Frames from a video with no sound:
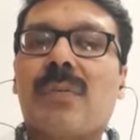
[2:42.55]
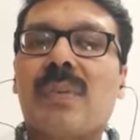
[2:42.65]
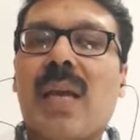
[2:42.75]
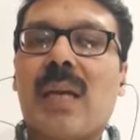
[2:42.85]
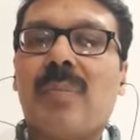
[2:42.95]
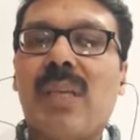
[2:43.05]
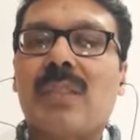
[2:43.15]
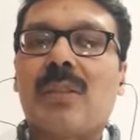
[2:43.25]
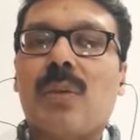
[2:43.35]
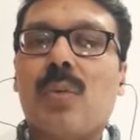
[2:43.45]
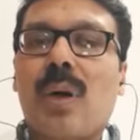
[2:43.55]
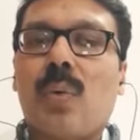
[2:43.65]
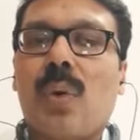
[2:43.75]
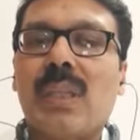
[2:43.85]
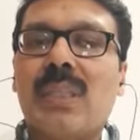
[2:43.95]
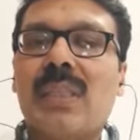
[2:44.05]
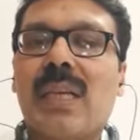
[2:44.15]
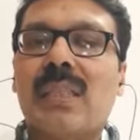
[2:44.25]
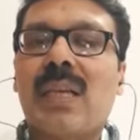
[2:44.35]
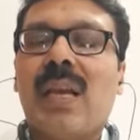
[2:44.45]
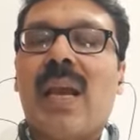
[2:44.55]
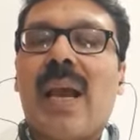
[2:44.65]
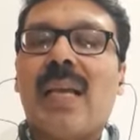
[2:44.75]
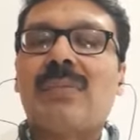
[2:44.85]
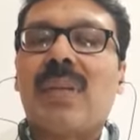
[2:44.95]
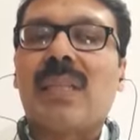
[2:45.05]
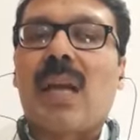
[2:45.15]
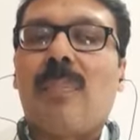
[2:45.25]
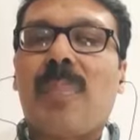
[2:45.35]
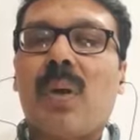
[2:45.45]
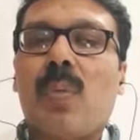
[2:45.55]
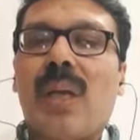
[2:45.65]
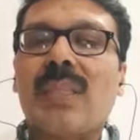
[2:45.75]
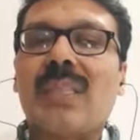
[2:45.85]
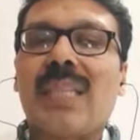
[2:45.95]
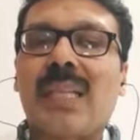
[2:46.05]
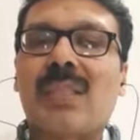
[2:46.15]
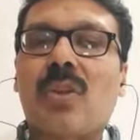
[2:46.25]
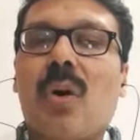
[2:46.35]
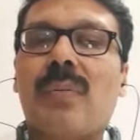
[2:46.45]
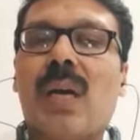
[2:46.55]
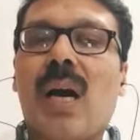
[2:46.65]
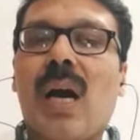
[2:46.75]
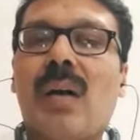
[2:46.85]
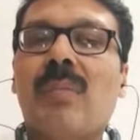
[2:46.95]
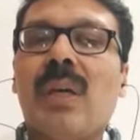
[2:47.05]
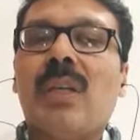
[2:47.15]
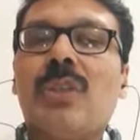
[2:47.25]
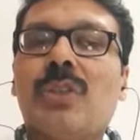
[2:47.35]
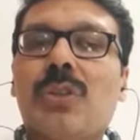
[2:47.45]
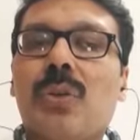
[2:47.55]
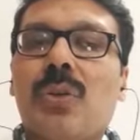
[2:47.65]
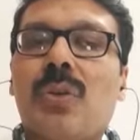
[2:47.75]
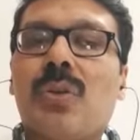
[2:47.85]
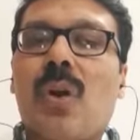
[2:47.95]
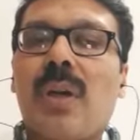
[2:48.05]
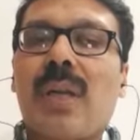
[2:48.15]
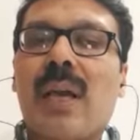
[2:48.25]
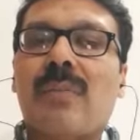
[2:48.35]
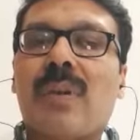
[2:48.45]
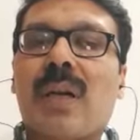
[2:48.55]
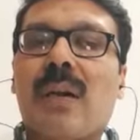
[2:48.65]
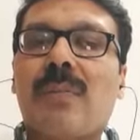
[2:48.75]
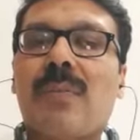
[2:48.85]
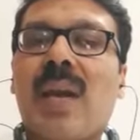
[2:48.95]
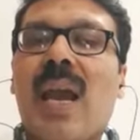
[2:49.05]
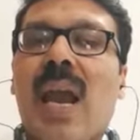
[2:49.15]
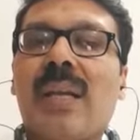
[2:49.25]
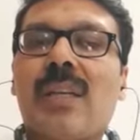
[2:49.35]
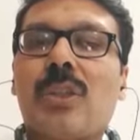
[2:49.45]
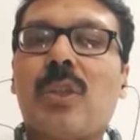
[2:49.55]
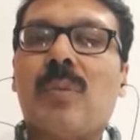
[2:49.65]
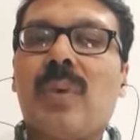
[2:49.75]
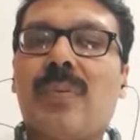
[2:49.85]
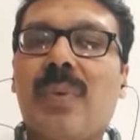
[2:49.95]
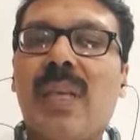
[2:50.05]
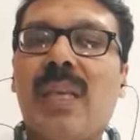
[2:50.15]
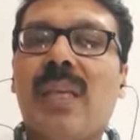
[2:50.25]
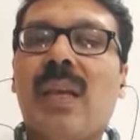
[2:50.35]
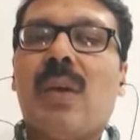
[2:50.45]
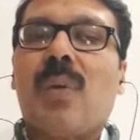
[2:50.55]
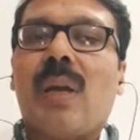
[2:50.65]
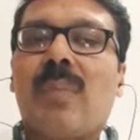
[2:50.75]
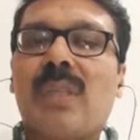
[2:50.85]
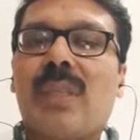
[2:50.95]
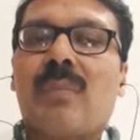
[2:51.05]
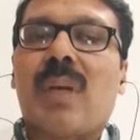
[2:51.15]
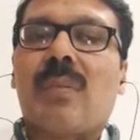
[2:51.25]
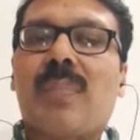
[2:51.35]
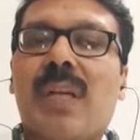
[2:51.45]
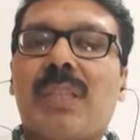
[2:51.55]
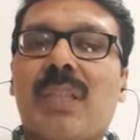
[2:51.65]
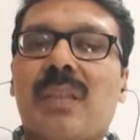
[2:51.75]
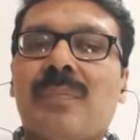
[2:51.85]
That means lower 1/6 as well as upper 1/6 of the arm should not have cuff, and it should be free while measuring blood pressure.